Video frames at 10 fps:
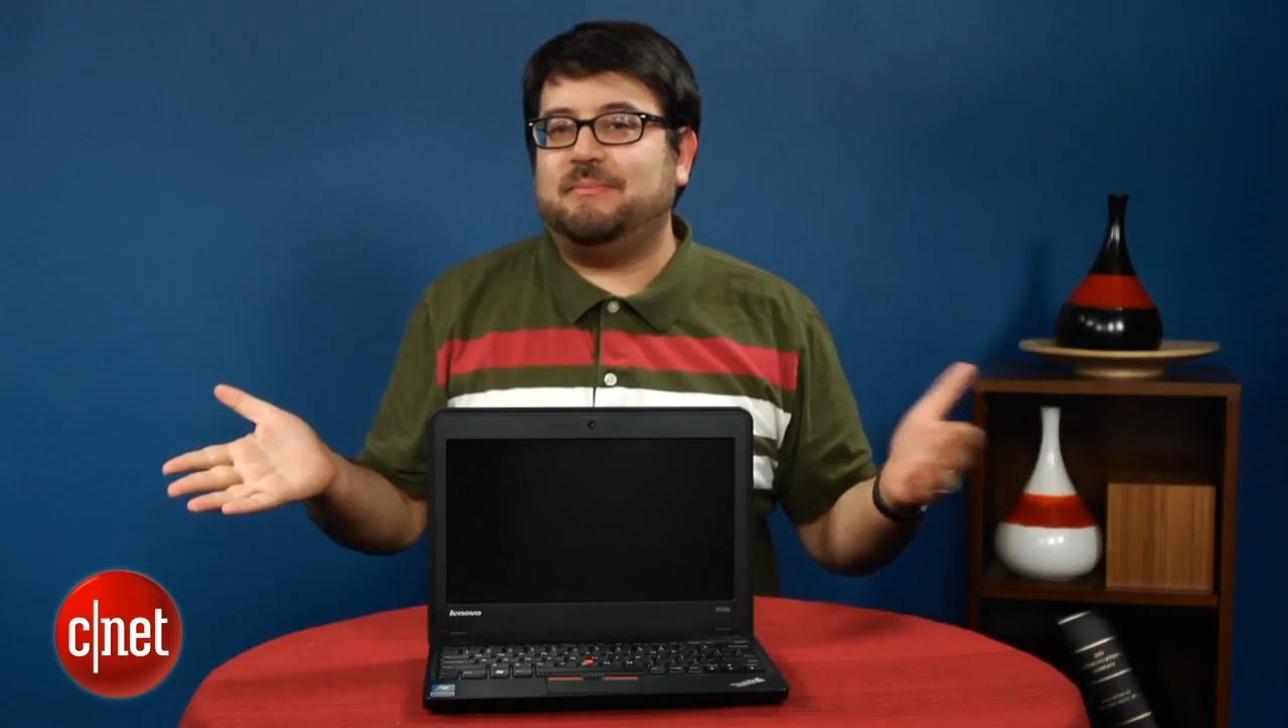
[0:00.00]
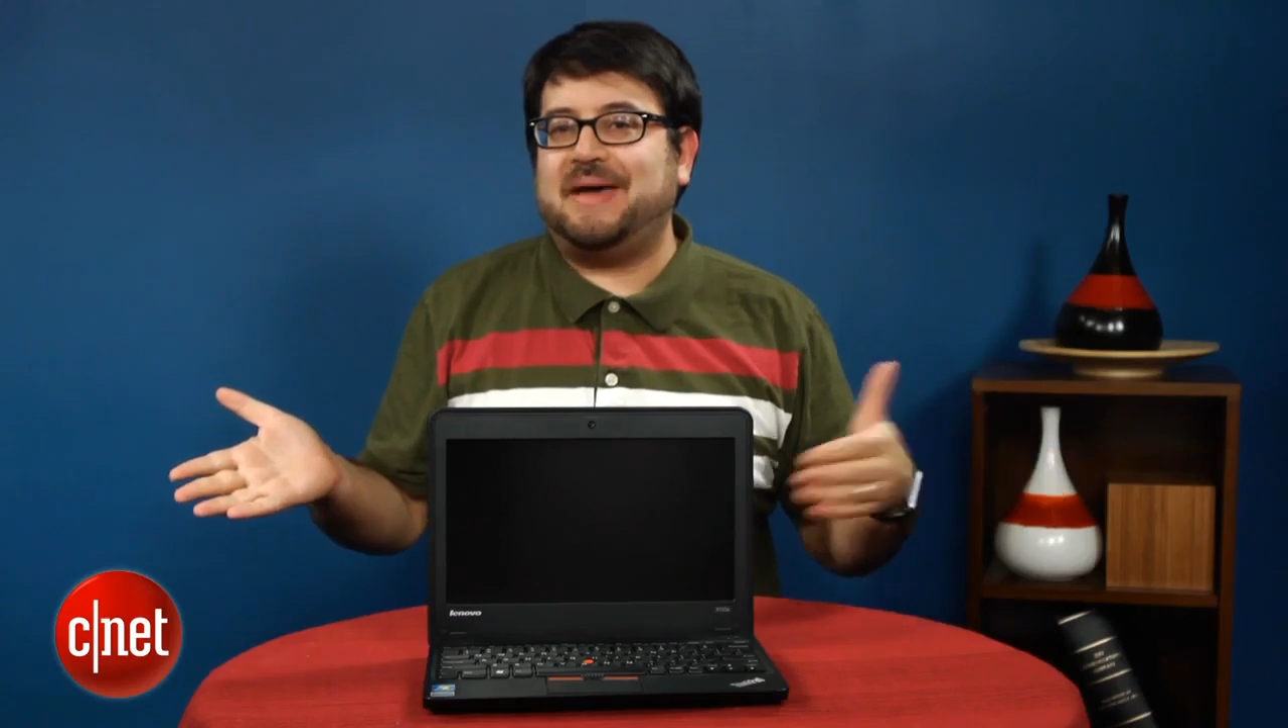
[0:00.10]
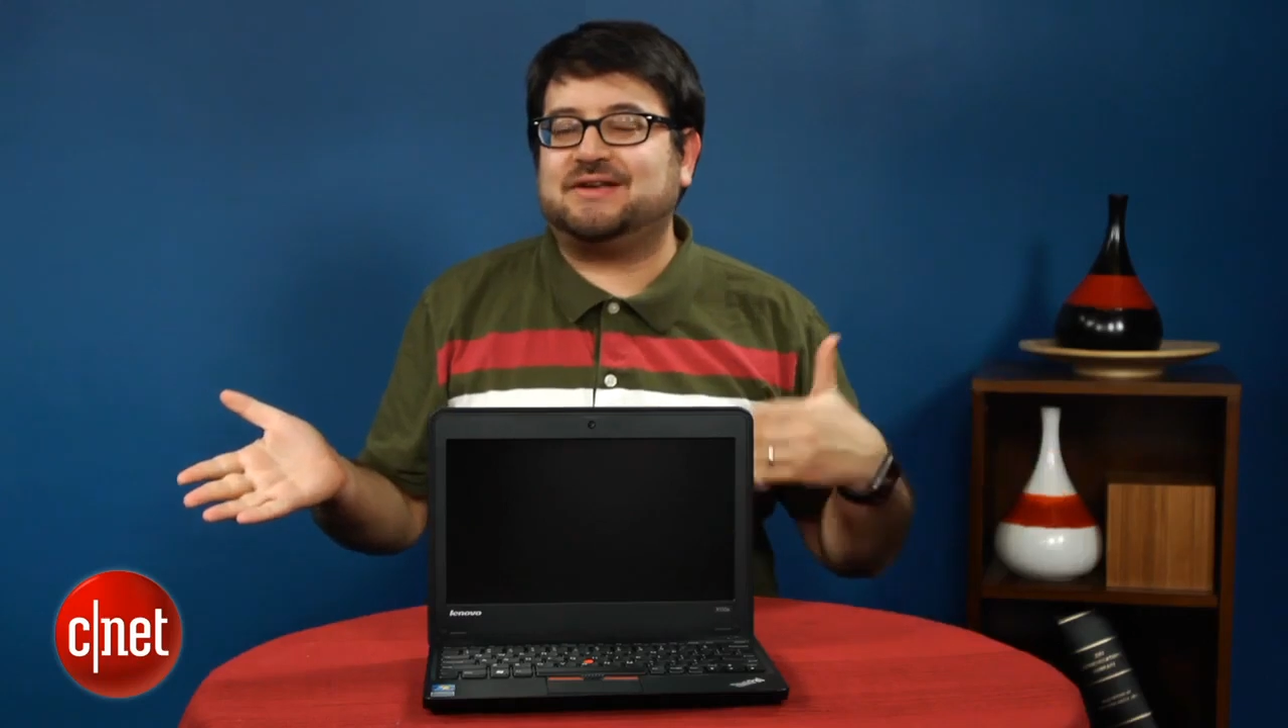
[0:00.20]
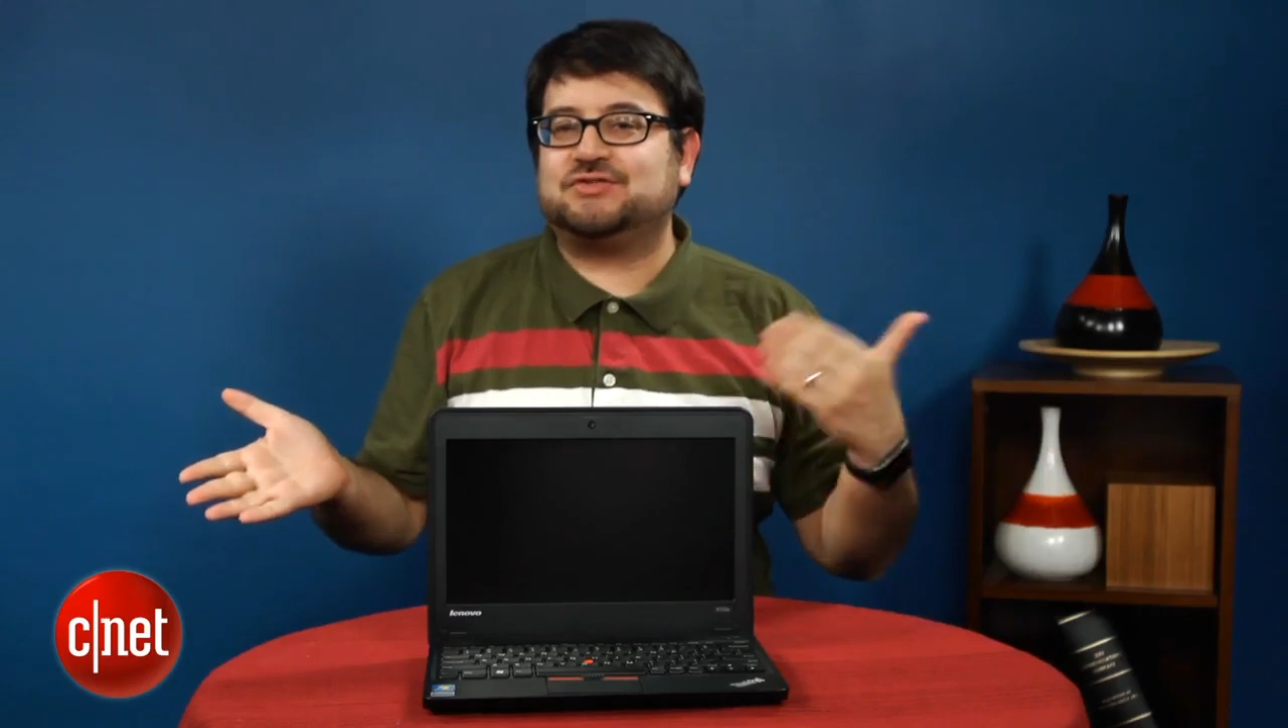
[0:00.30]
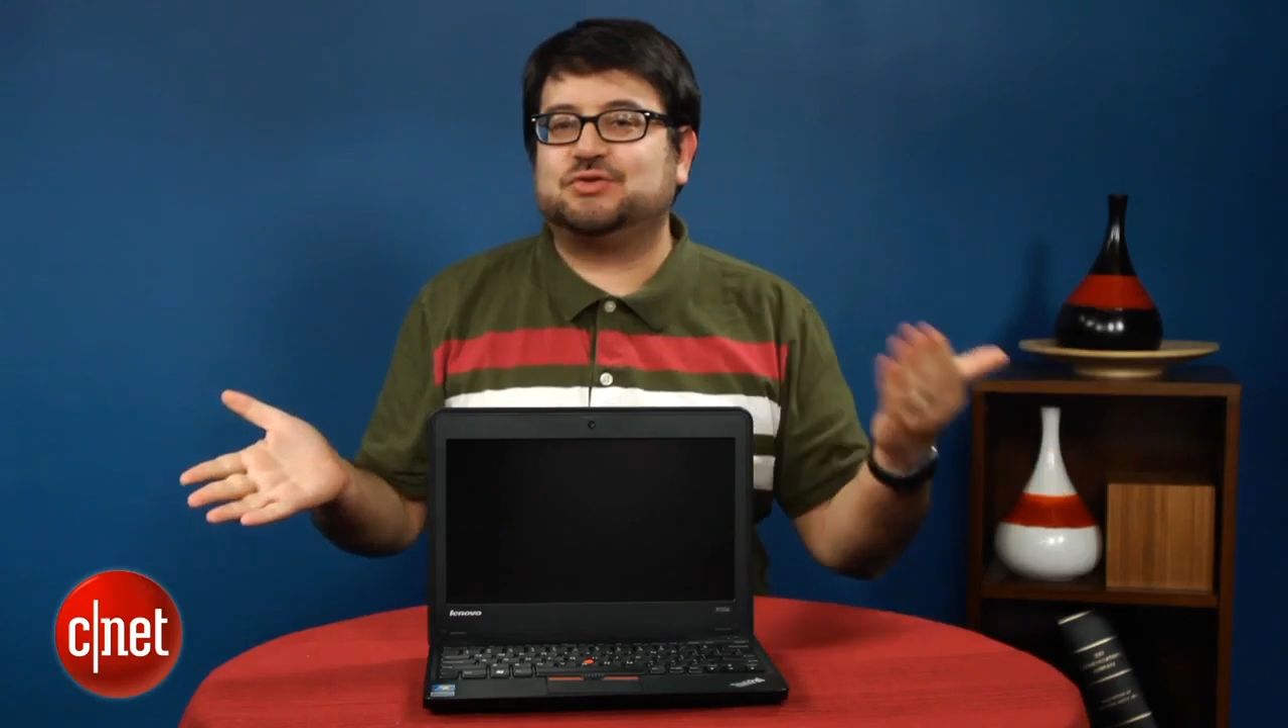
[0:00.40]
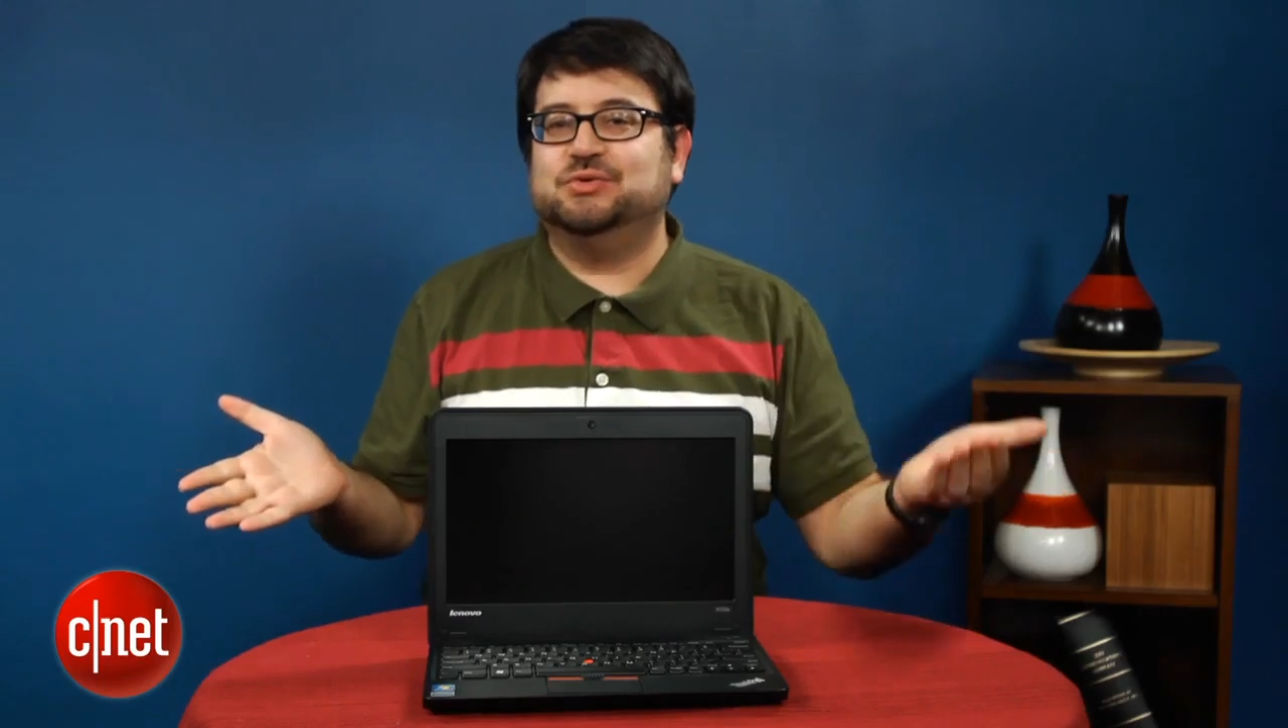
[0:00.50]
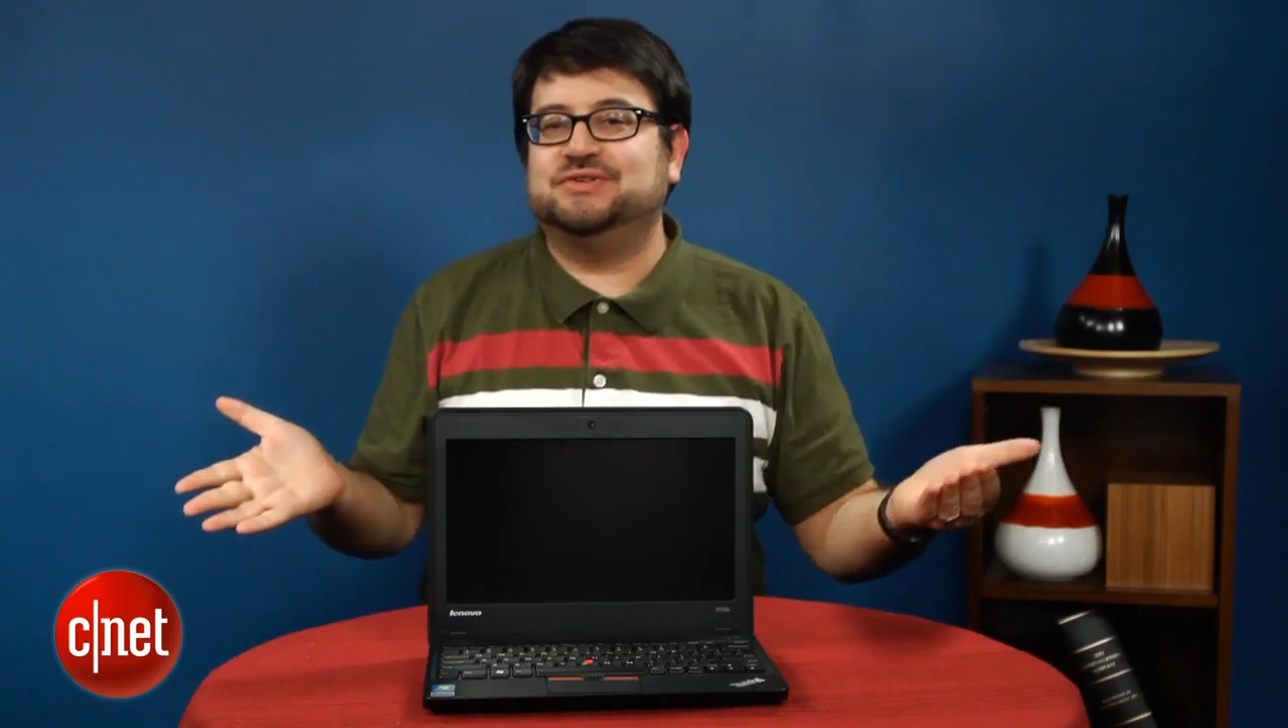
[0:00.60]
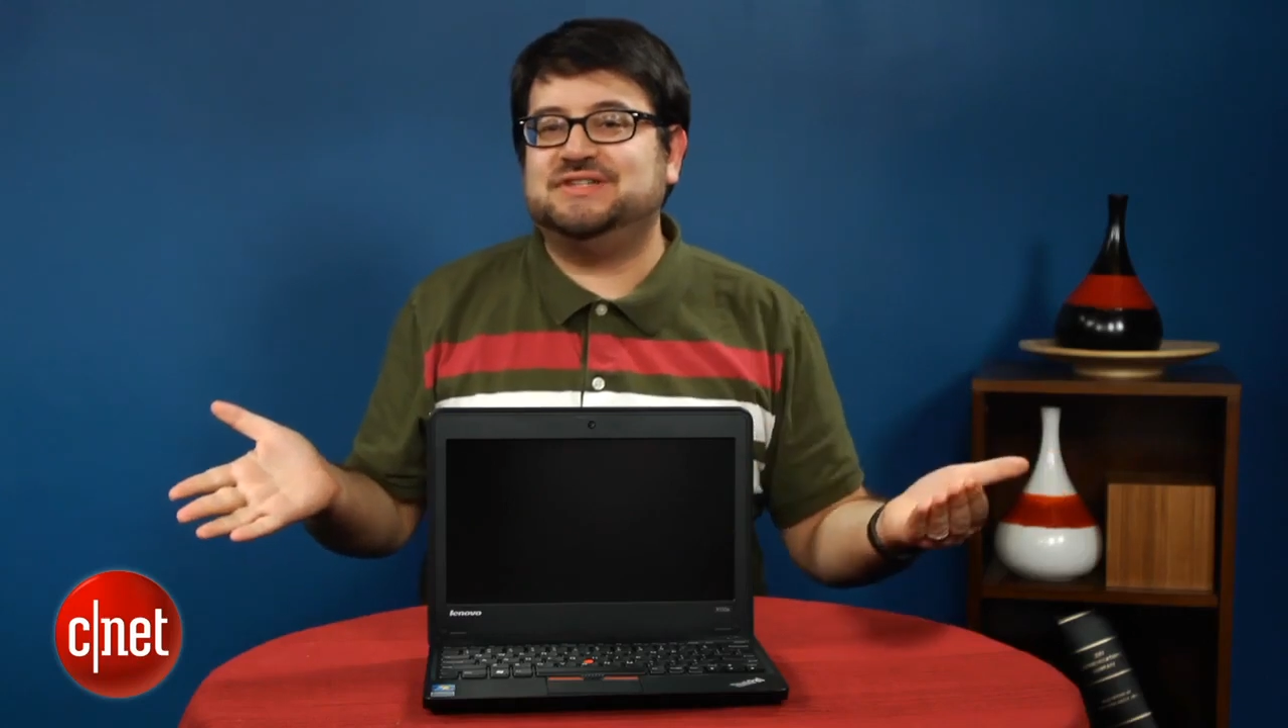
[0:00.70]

back to school